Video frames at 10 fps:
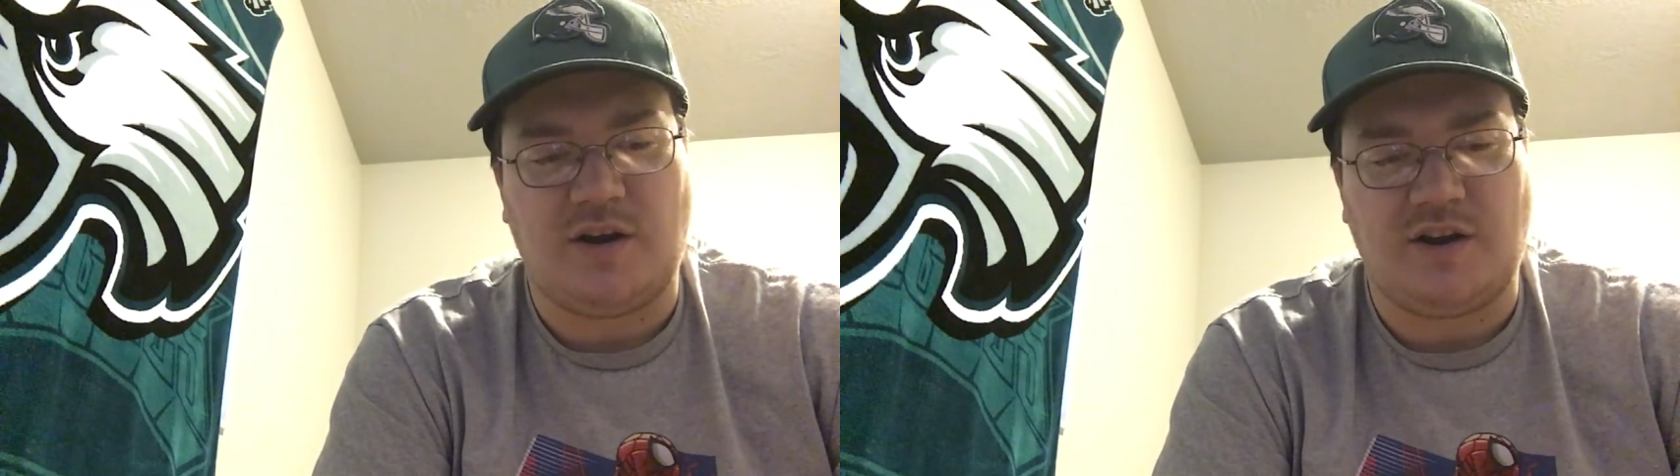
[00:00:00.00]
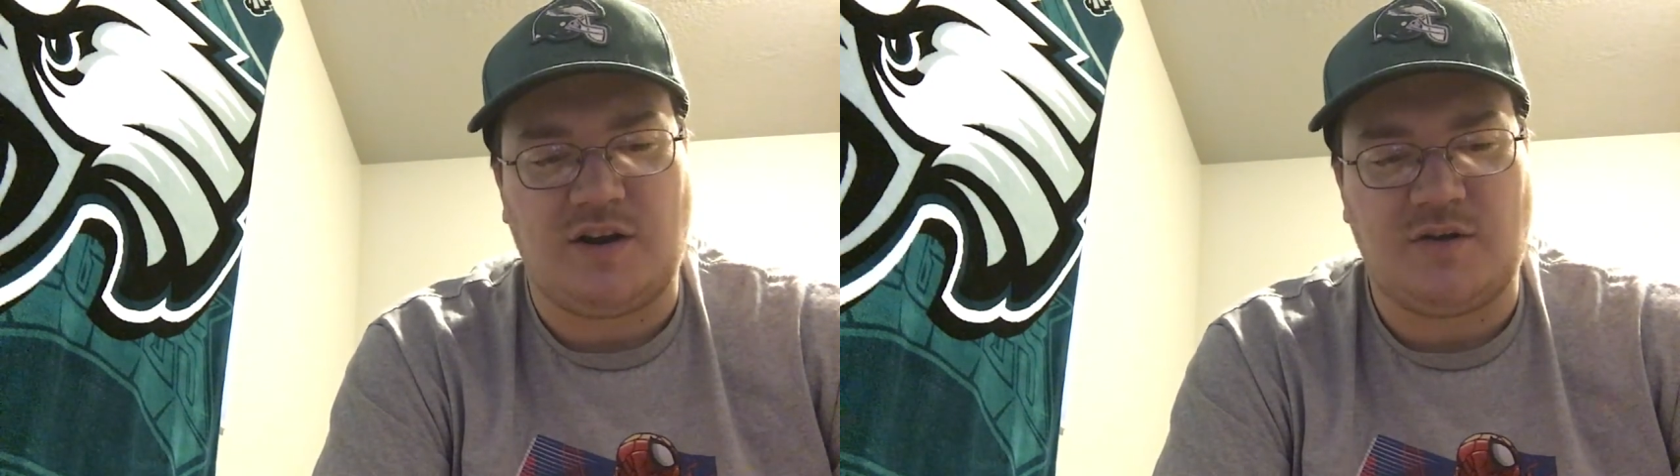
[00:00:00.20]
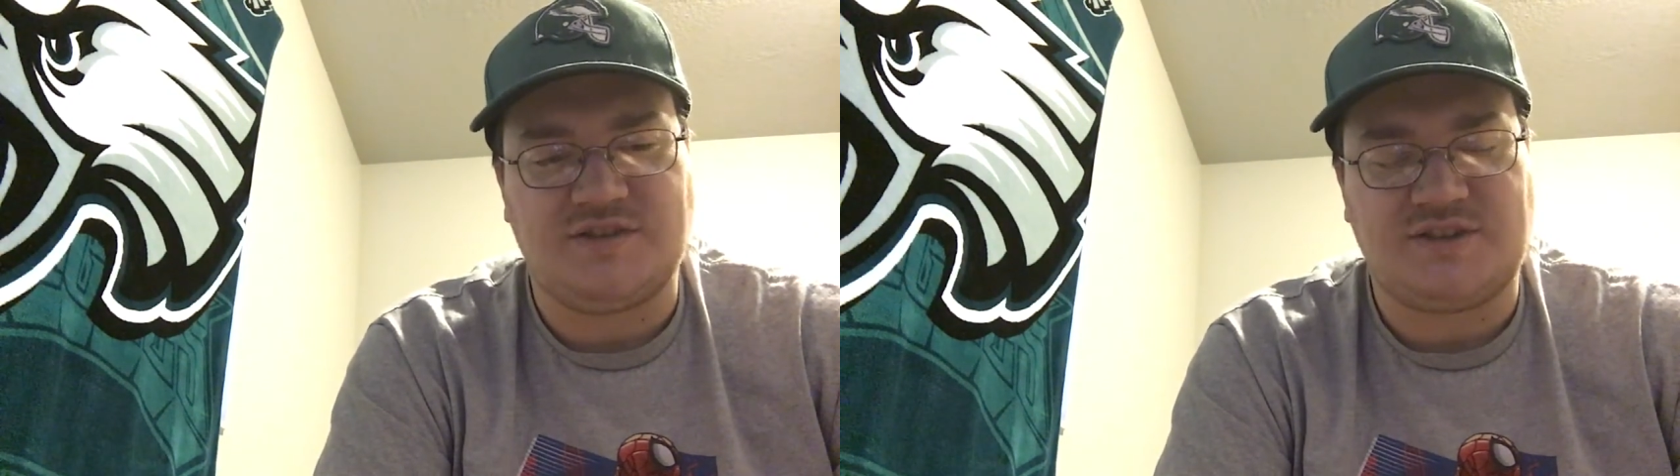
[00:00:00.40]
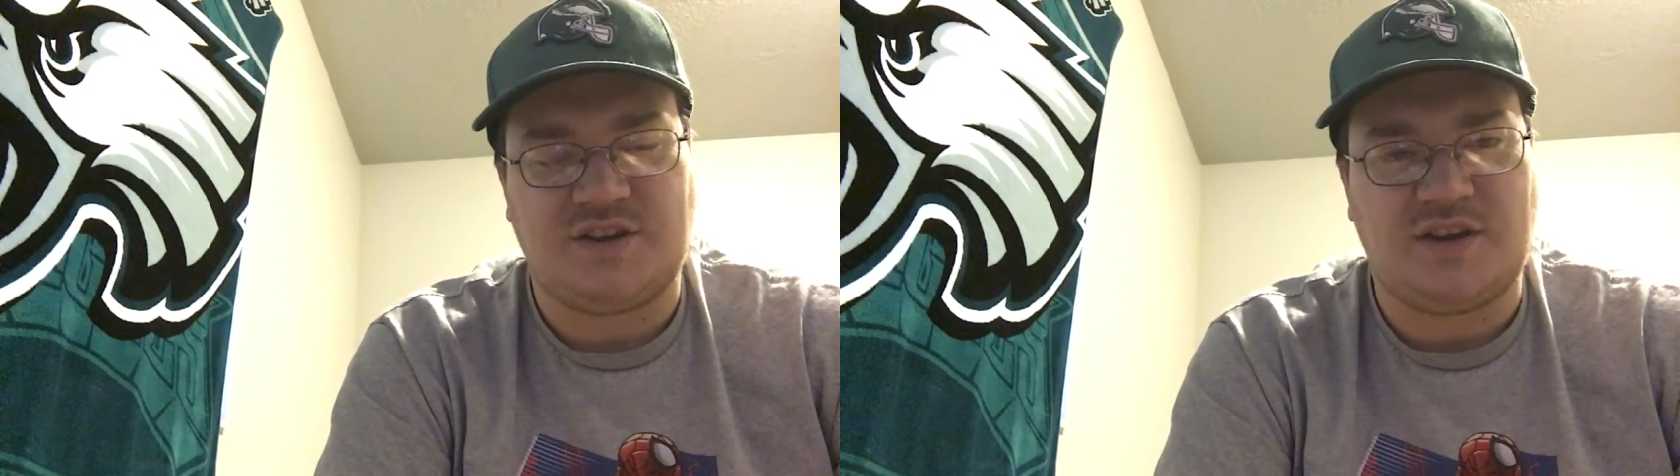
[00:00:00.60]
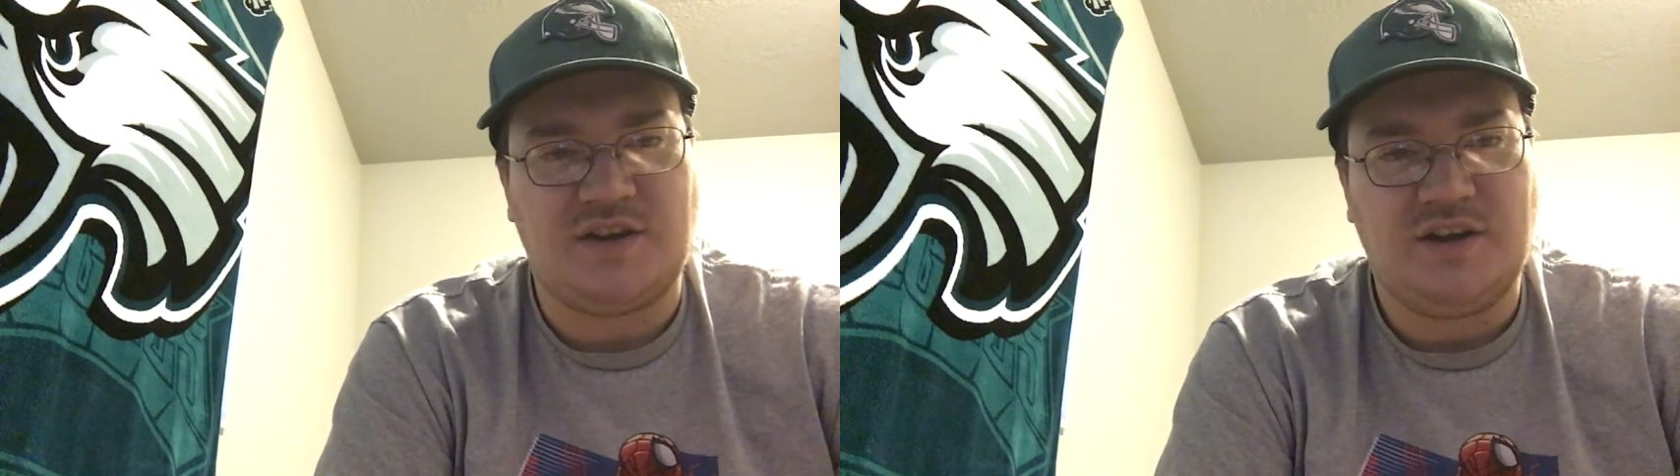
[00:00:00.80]
You know, it's
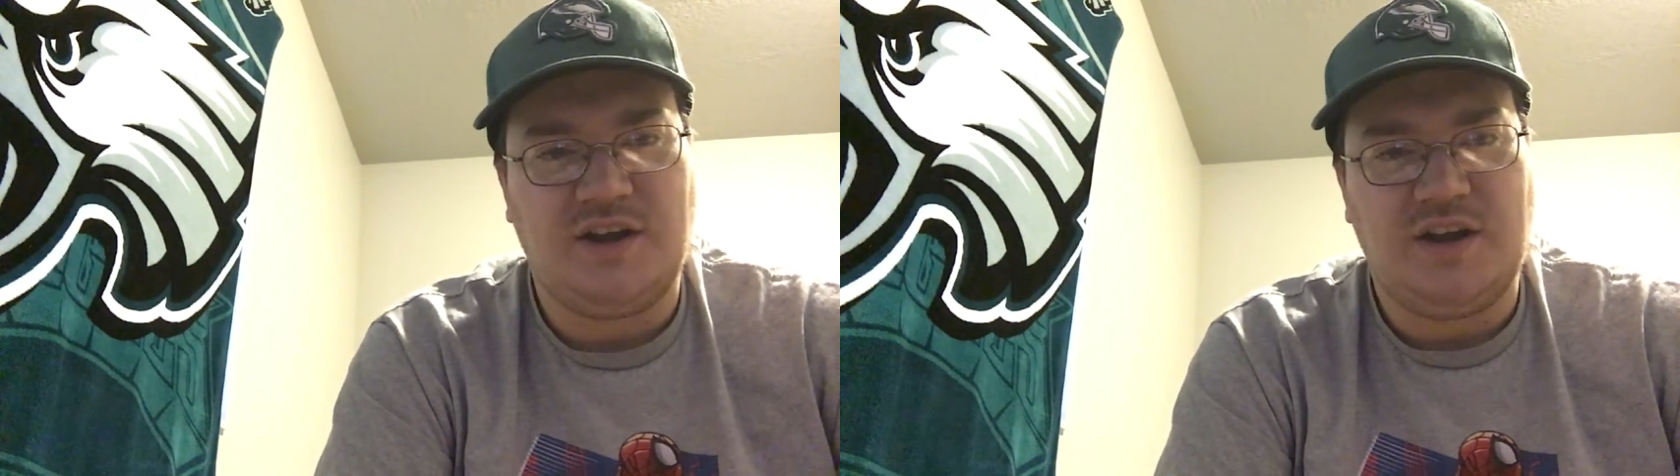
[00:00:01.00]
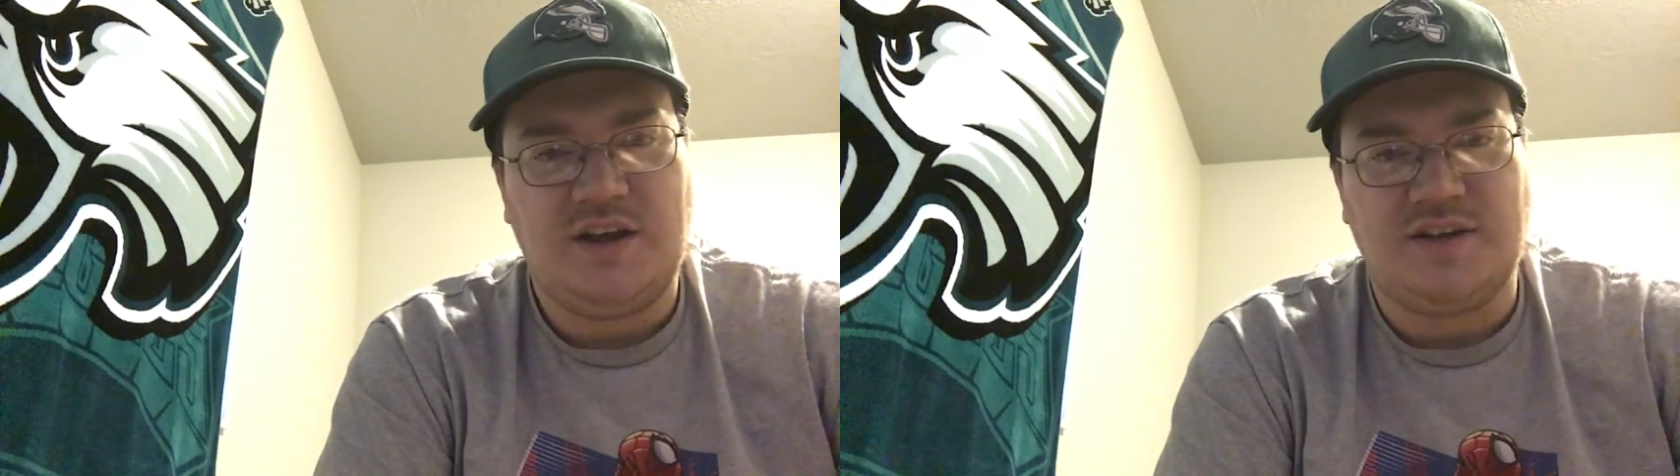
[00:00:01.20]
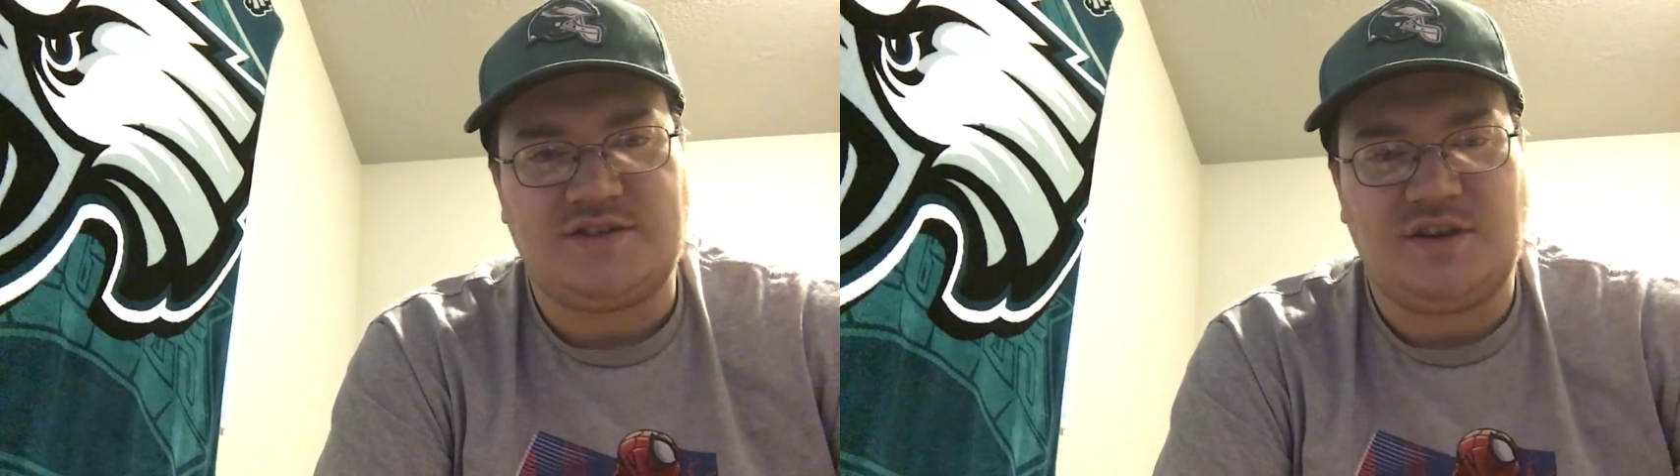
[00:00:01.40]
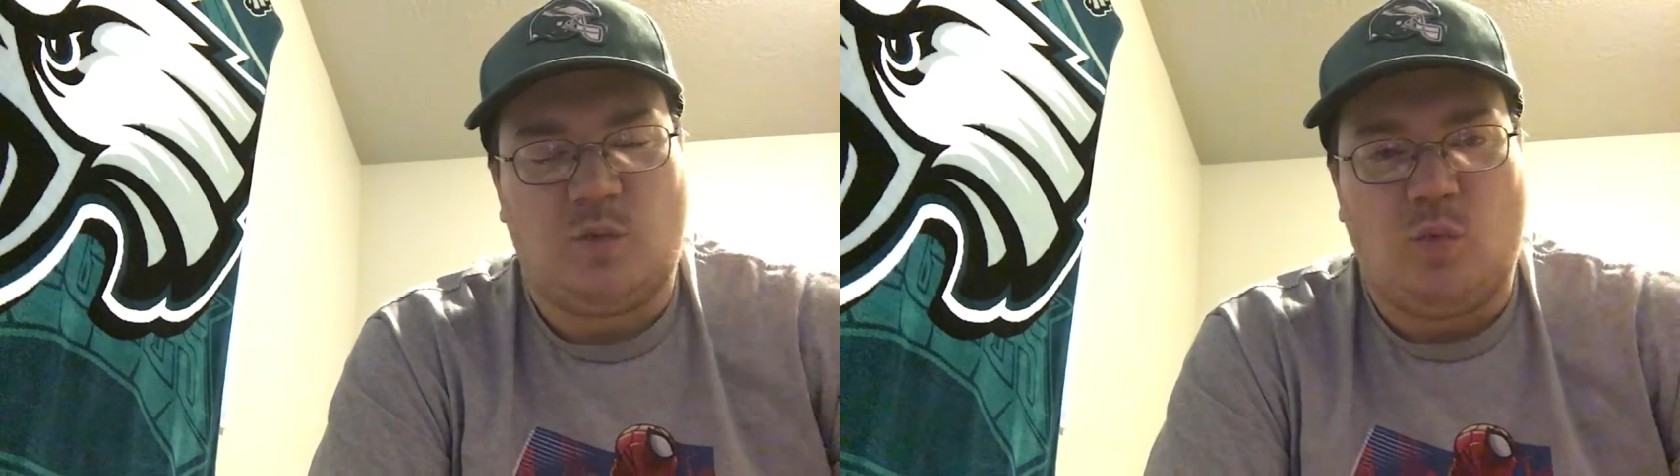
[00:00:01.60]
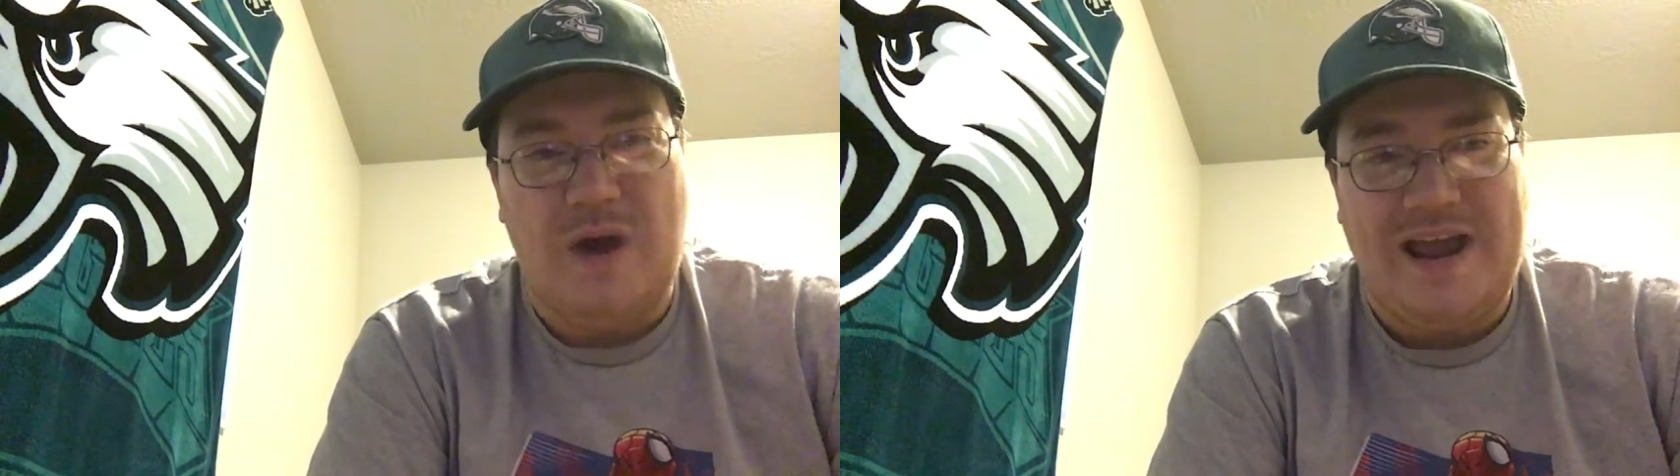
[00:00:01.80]
gonna
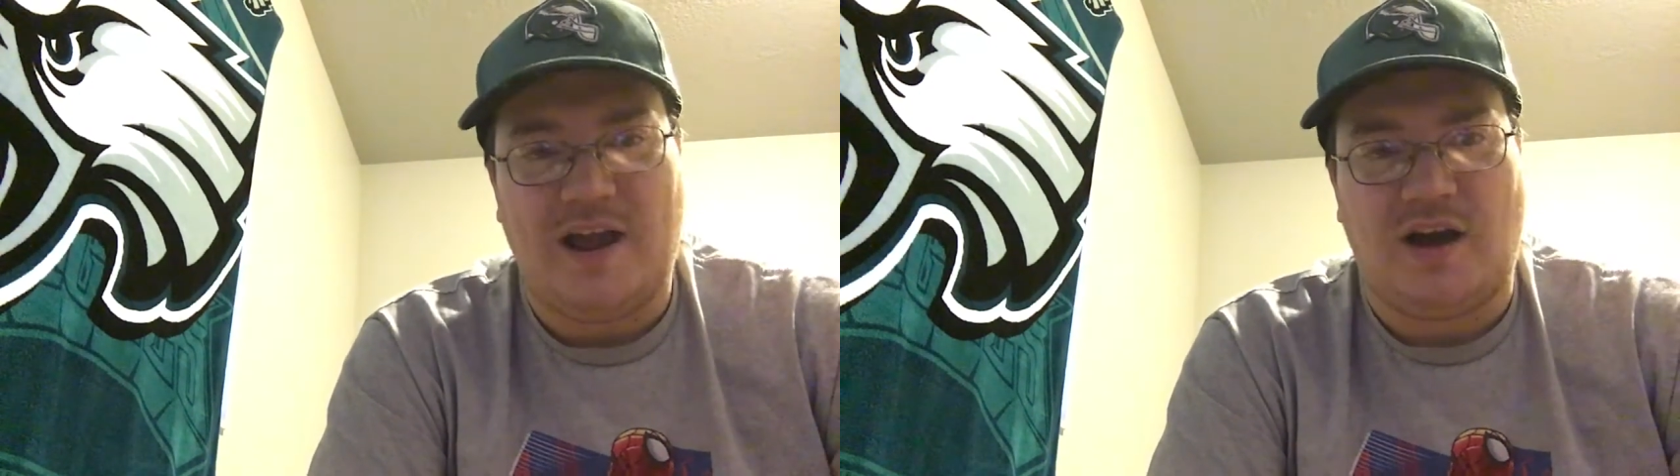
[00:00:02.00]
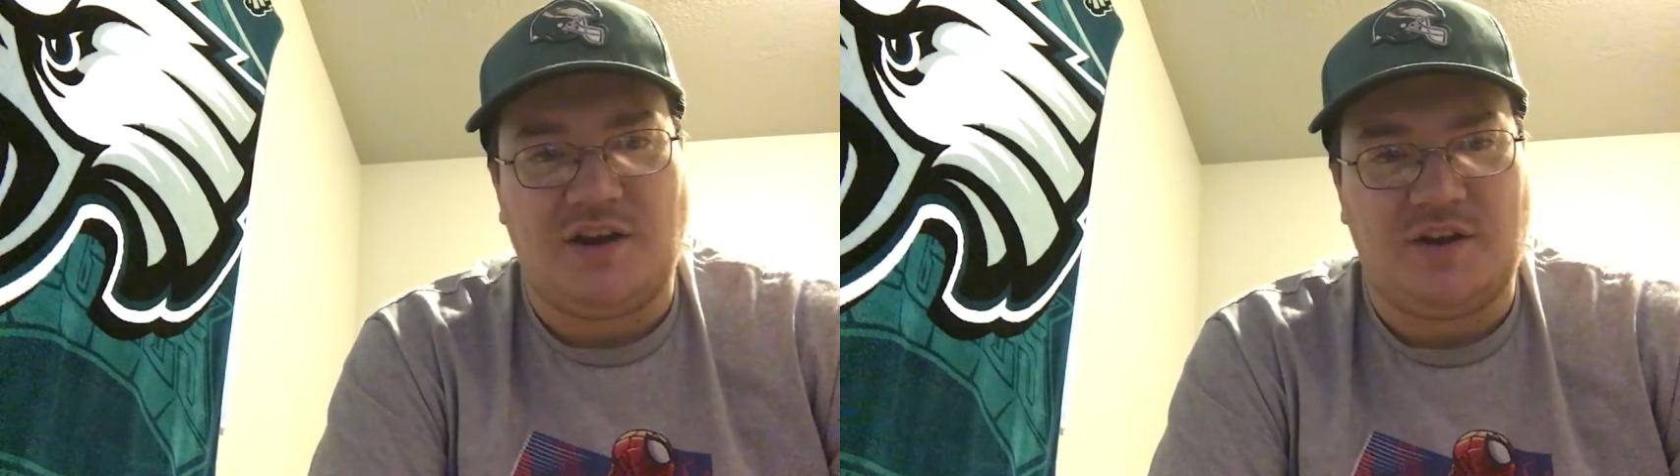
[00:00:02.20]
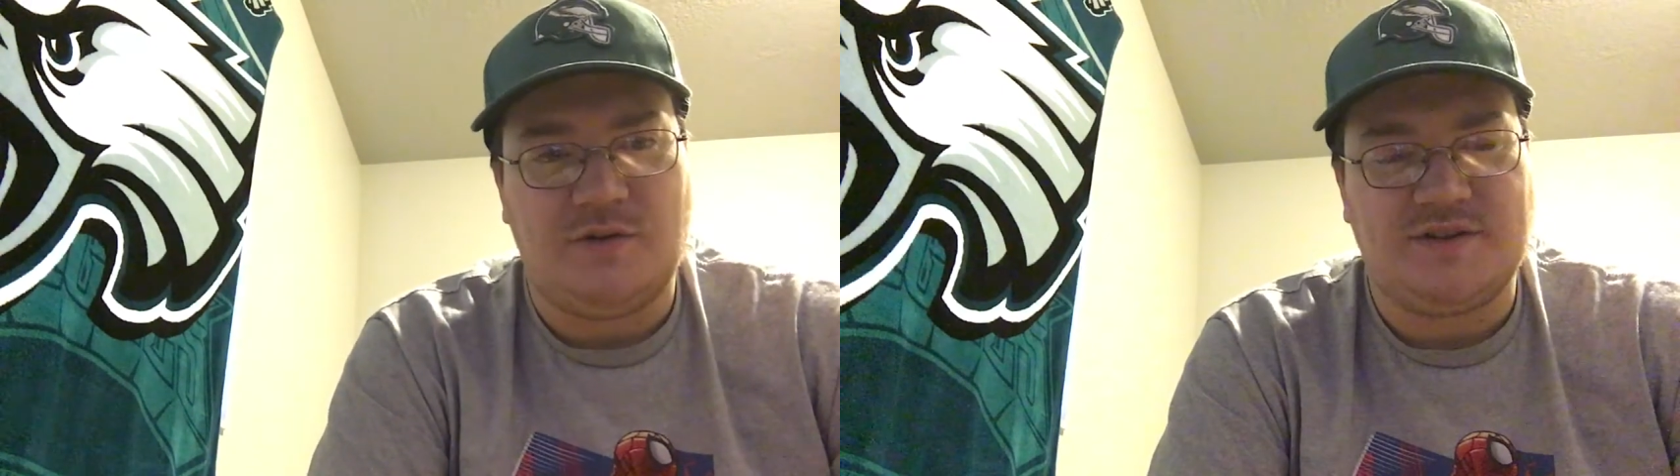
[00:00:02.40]
weigh on you,